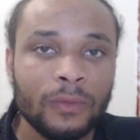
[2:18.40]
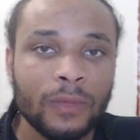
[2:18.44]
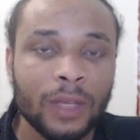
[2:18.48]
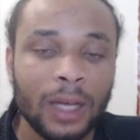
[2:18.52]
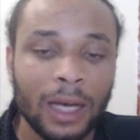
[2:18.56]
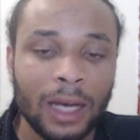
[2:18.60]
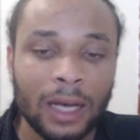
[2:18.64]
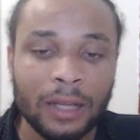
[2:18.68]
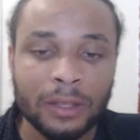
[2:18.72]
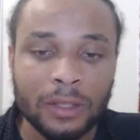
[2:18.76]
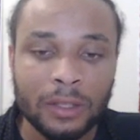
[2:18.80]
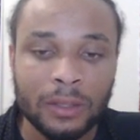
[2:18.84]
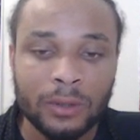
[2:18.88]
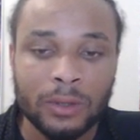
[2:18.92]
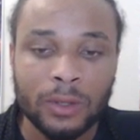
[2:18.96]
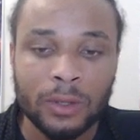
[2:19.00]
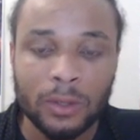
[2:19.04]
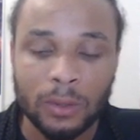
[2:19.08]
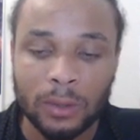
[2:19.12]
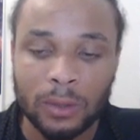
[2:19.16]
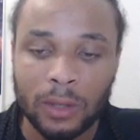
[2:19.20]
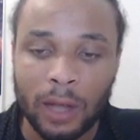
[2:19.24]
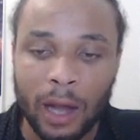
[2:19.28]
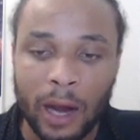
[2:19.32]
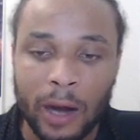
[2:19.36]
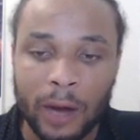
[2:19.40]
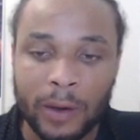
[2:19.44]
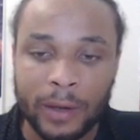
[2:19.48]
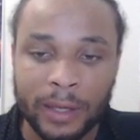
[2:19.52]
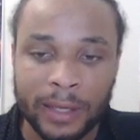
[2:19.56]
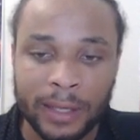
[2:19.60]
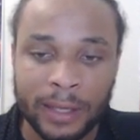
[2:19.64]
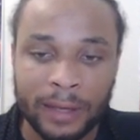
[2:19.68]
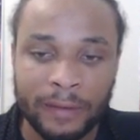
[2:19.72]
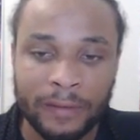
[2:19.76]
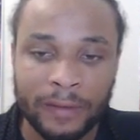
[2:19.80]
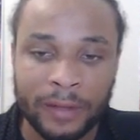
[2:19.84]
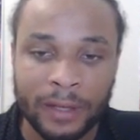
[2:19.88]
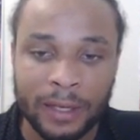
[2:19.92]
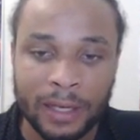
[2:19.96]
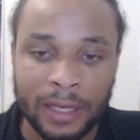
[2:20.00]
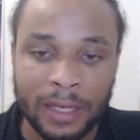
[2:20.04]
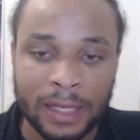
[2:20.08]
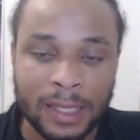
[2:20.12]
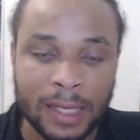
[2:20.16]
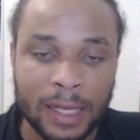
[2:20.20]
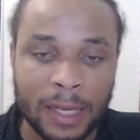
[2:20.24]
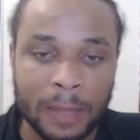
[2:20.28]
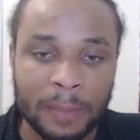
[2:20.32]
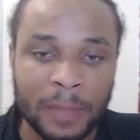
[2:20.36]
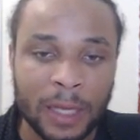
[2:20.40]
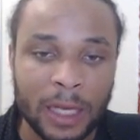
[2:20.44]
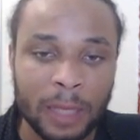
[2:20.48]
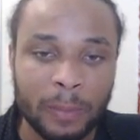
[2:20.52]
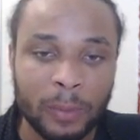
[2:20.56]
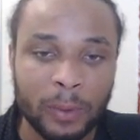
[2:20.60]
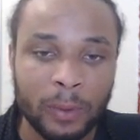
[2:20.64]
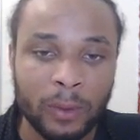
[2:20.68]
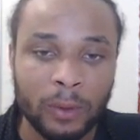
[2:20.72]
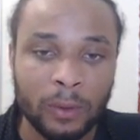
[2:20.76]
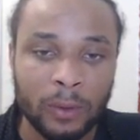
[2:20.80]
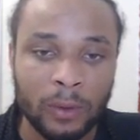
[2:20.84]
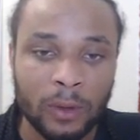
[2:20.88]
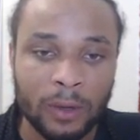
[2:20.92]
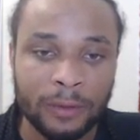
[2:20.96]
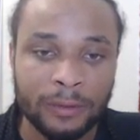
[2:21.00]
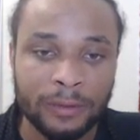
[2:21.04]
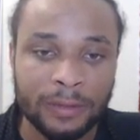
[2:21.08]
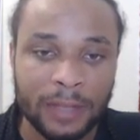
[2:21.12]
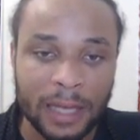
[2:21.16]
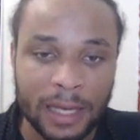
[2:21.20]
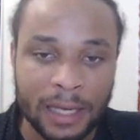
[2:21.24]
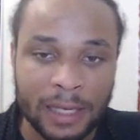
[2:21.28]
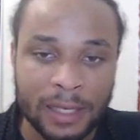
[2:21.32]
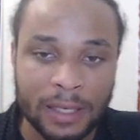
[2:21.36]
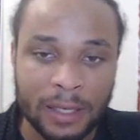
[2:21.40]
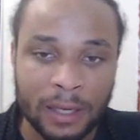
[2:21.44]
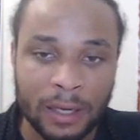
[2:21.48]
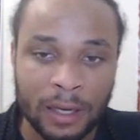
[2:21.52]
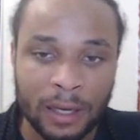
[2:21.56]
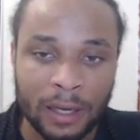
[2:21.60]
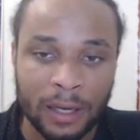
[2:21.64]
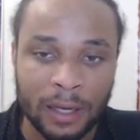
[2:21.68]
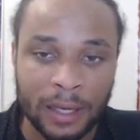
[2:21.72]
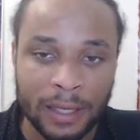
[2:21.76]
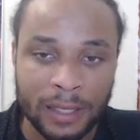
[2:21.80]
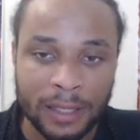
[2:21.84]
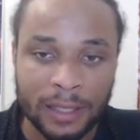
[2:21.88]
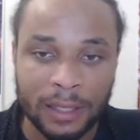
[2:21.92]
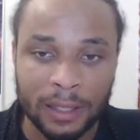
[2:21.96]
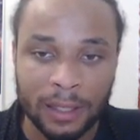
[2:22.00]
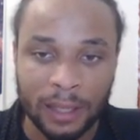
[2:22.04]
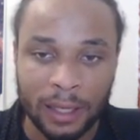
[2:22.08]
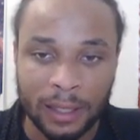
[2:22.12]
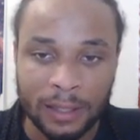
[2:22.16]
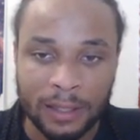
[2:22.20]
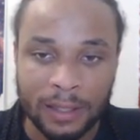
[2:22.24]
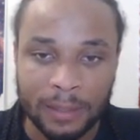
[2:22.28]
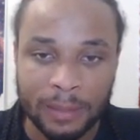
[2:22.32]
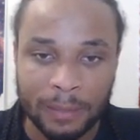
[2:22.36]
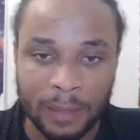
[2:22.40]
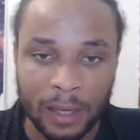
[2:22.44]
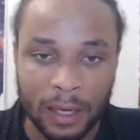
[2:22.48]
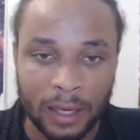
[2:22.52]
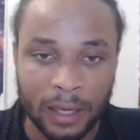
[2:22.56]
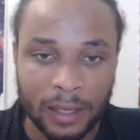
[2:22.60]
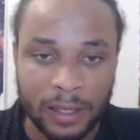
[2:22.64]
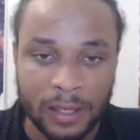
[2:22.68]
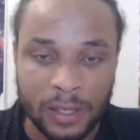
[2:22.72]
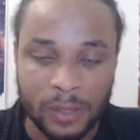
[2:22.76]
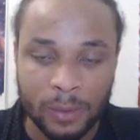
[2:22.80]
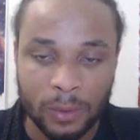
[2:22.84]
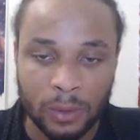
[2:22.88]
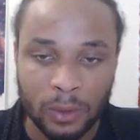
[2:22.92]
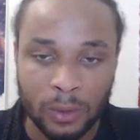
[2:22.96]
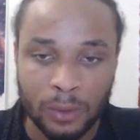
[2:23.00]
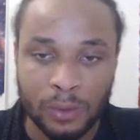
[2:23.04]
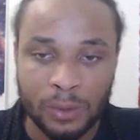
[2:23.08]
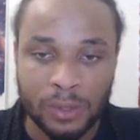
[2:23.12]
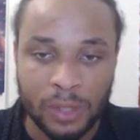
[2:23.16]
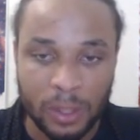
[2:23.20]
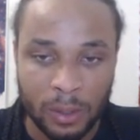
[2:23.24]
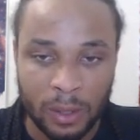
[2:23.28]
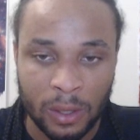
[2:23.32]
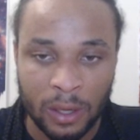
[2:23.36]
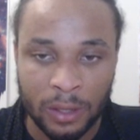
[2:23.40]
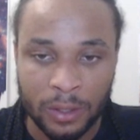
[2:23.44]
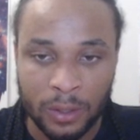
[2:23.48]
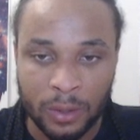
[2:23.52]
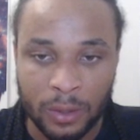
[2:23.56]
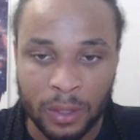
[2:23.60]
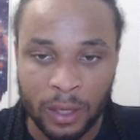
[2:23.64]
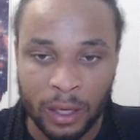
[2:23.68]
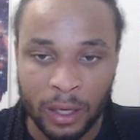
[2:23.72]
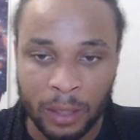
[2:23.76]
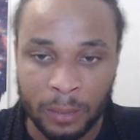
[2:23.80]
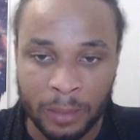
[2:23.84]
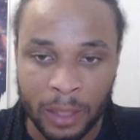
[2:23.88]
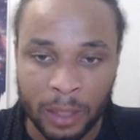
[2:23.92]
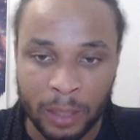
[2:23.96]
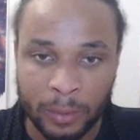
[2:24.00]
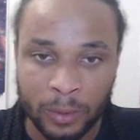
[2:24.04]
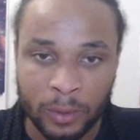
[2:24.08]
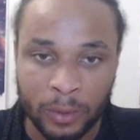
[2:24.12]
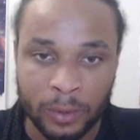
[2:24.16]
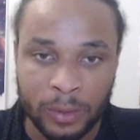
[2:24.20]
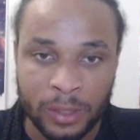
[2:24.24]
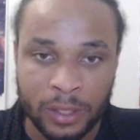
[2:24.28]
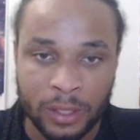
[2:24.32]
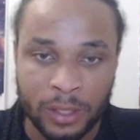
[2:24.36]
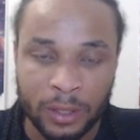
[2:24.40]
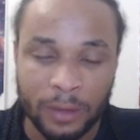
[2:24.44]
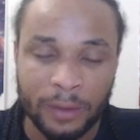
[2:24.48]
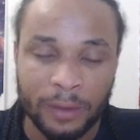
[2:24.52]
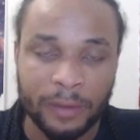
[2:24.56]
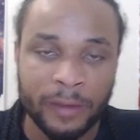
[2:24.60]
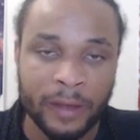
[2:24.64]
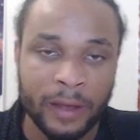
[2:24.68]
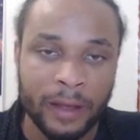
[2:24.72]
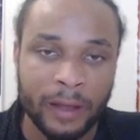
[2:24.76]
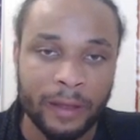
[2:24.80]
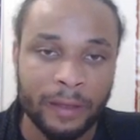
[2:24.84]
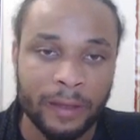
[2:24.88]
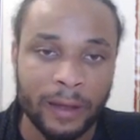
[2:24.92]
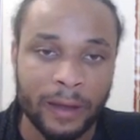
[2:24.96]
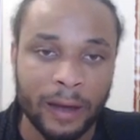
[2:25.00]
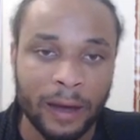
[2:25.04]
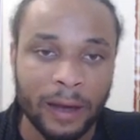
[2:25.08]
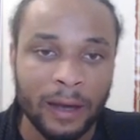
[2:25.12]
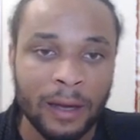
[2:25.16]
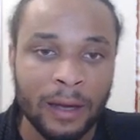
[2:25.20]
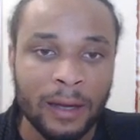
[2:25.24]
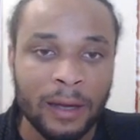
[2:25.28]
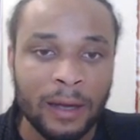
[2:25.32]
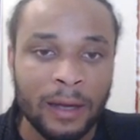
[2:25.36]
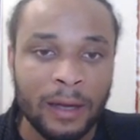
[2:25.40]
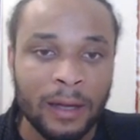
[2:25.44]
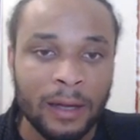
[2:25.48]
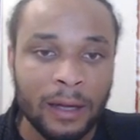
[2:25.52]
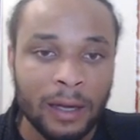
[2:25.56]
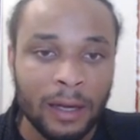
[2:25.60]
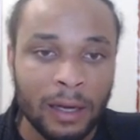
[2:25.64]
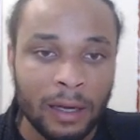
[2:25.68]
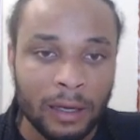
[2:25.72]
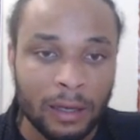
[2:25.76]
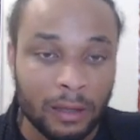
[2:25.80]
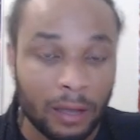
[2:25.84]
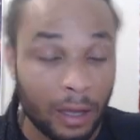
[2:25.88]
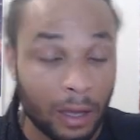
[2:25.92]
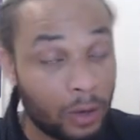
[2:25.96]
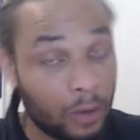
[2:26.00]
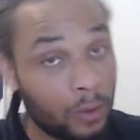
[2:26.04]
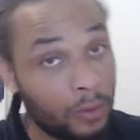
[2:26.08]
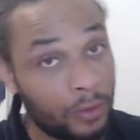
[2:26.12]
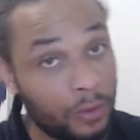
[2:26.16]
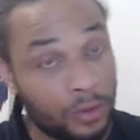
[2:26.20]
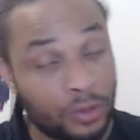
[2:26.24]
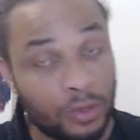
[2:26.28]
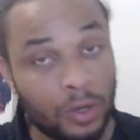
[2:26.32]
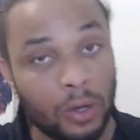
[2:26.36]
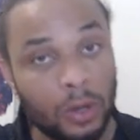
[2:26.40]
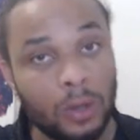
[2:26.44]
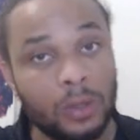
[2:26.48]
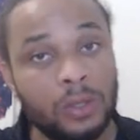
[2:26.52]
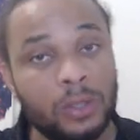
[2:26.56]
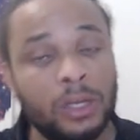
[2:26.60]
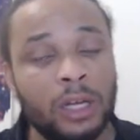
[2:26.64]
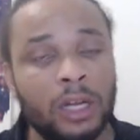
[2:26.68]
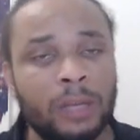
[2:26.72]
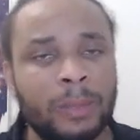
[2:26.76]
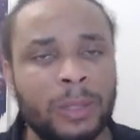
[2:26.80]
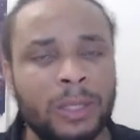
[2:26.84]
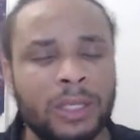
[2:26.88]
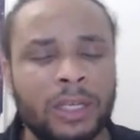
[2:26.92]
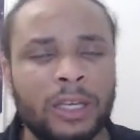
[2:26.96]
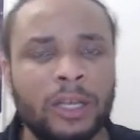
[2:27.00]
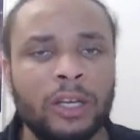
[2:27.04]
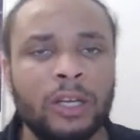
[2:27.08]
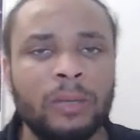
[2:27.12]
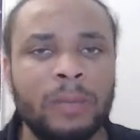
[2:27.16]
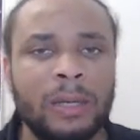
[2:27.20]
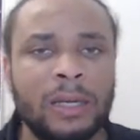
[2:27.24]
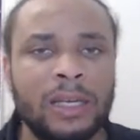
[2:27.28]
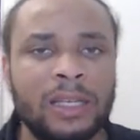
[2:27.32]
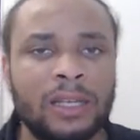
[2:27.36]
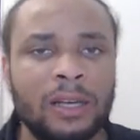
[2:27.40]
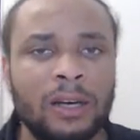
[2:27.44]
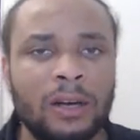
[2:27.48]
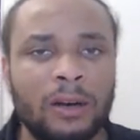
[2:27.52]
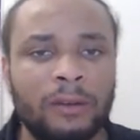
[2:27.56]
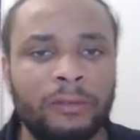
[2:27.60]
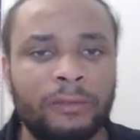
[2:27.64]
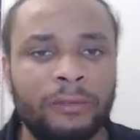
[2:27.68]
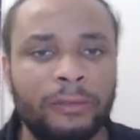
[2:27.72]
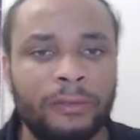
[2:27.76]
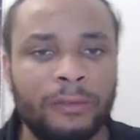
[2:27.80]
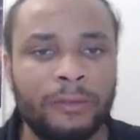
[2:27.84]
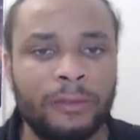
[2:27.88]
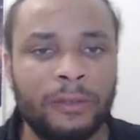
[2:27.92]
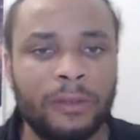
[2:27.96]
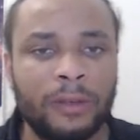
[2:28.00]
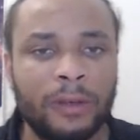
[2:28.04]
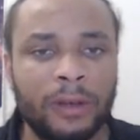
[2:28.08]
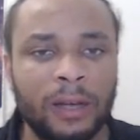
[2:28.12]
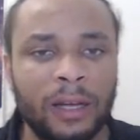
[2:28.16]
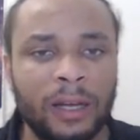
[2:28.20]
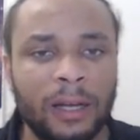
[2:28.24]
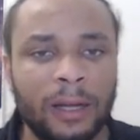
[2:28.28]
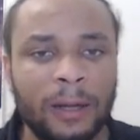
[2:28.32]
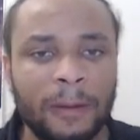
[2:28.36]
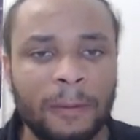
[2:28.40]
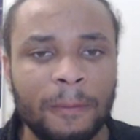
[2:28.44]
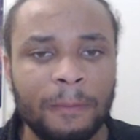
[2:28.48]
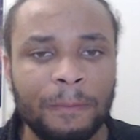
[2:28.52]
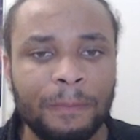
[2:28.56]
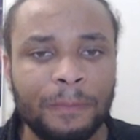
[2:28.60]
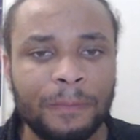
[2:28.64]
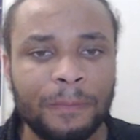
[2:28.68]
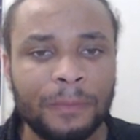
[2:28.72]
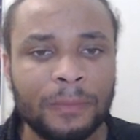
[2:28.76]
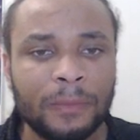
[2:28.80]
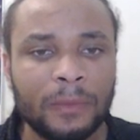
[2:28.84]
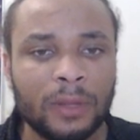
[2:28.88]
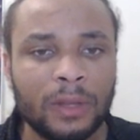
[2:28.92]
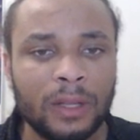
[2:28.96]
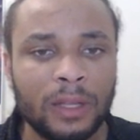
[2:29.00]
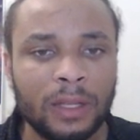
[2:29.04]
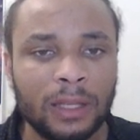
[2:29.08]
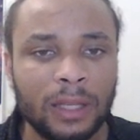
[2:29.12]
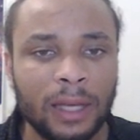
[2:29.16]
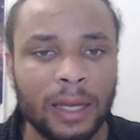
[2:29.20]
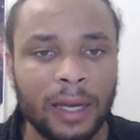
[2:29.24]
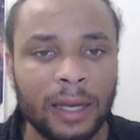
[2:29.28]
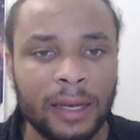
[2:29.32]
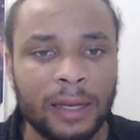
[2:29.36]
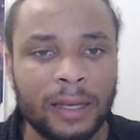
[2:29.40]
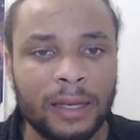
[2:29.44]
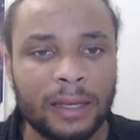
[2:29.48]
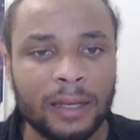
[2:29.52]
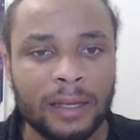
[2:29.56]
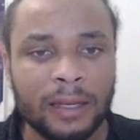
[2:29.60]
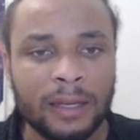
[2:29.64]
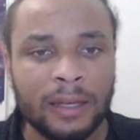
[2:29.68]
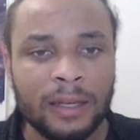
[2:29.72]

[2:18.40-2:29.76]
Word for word: And the cruel irony of it is that people of lesser intellect and minds will also hunt you down. People who still think that like all the trolls telling me to kill myself, that, like,